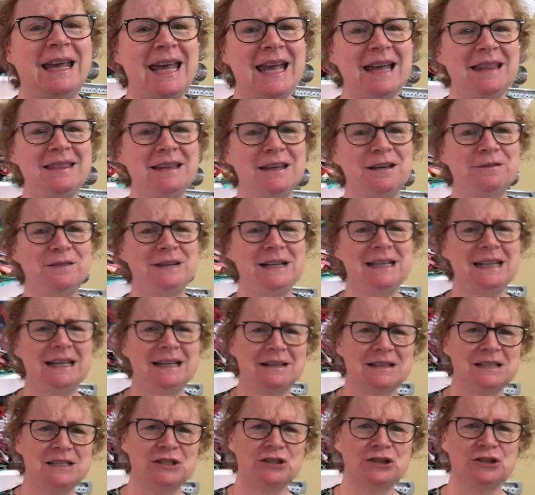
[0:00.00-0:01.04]
can't think of anything
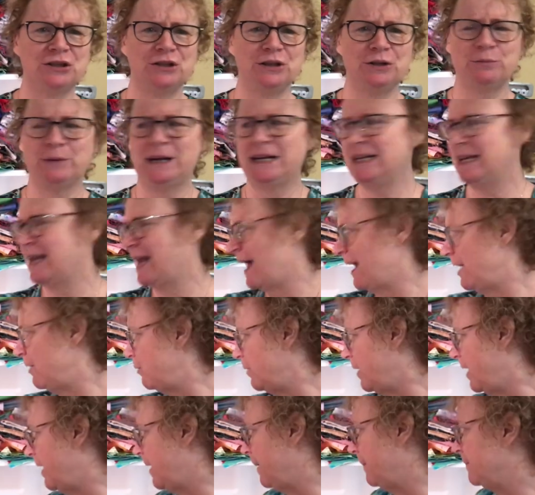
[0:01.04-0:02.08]
else to show you right
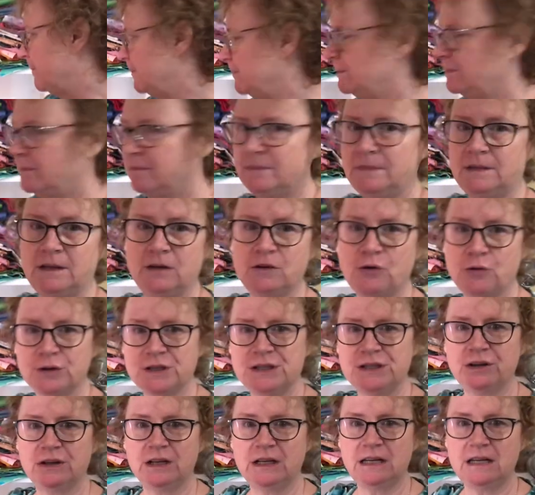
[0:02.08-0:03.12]
now. Of
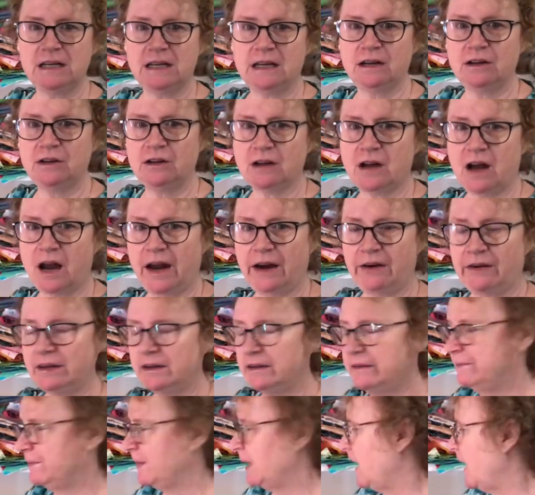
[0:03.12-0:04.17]
course, you're going to need a good iron.
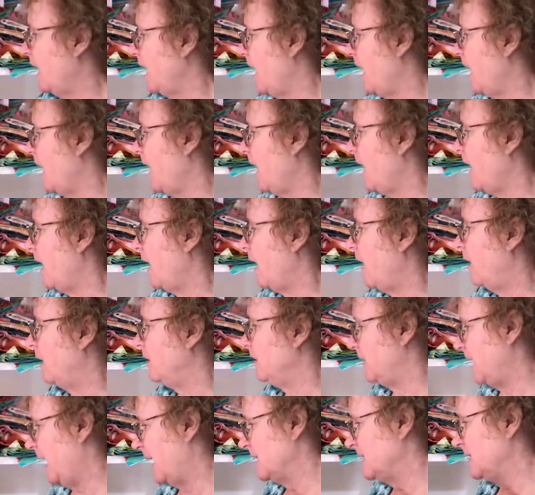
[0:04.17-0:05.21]

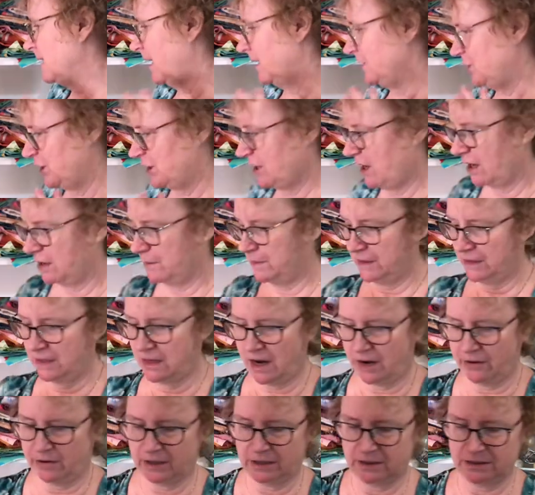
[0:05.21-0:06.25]
Yes, I should talk about
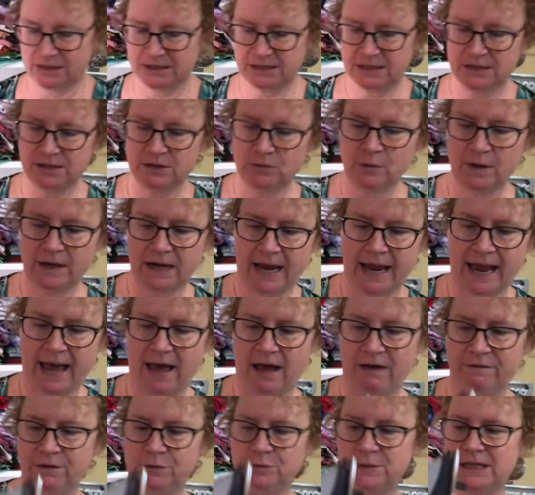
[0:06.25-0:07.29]
the iron. This is the one I
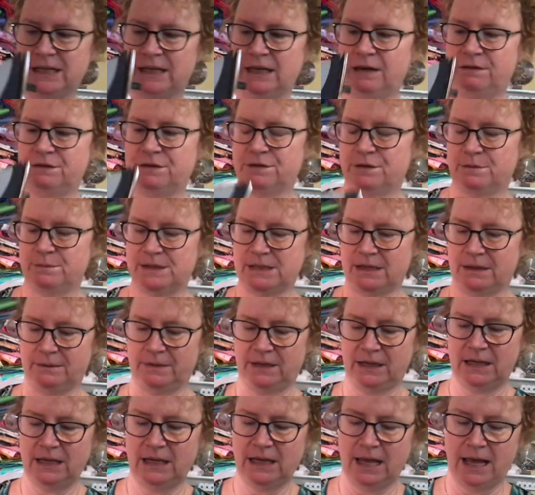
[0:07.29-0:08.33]
have. It was a gift from
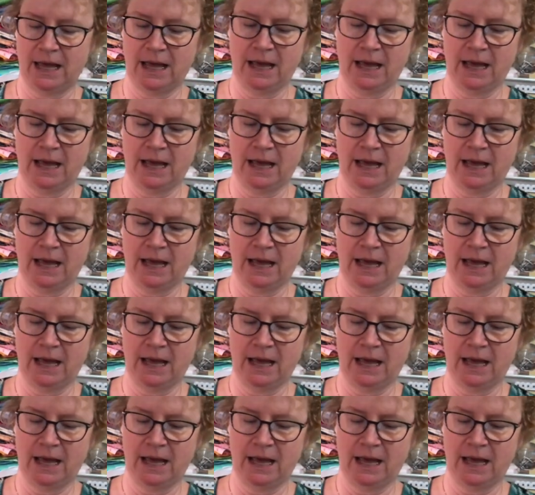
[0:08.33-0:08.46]
somebody.